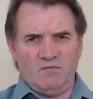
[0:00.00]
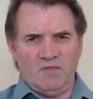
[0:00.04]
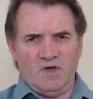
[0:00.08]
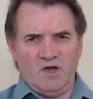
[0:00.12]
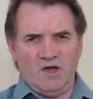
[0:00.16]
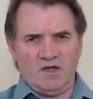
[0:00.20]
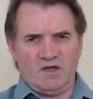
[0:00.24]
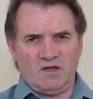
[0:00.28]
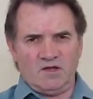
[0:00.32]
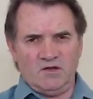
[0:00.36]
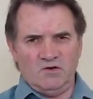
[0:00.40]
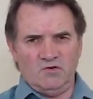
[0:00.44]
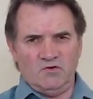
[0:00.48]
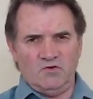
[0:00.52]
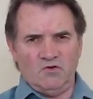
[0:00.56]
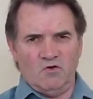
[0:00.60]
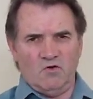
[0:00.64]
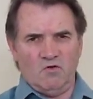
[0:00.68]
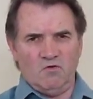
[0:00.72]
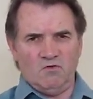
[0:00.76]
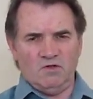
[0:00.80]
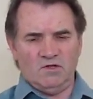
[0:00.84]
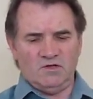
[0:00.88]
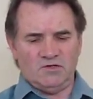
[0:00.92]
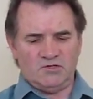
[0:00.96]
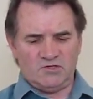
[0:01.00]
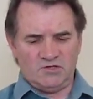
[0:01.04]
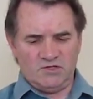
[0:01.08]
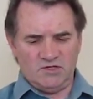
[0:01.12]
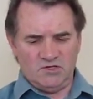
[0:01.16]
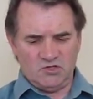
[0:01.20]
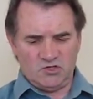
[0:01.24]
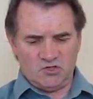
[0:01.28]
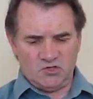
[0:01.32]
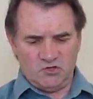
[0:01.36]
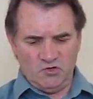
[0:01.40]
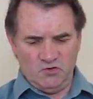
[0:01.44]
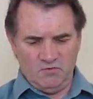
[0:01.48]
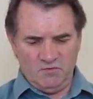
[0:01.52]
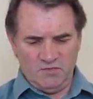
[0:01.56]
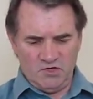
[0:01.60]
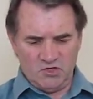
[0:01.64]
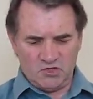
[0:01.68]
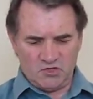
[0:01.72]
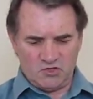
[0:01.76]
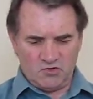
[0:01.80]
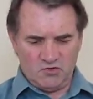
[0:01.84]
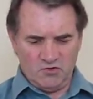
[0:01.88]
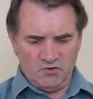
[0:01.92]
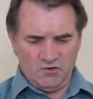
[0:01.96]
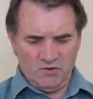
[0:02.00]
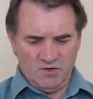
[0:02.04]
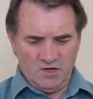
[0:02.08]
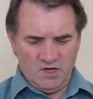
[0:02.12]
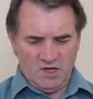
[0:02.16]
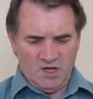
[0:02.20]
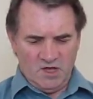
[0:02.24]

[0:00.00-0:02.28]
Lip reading: my condolences to Mr.